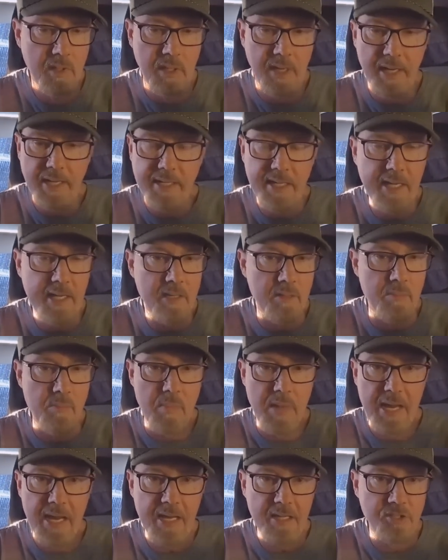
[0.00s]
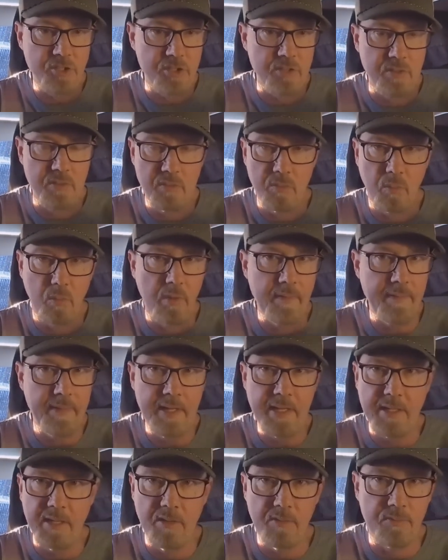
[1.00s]
I can't imagine what they
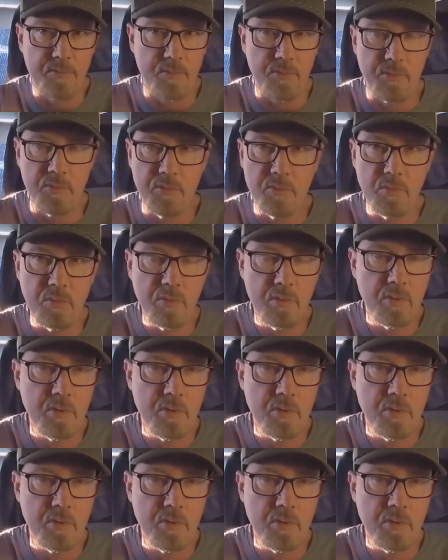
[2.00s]
go through.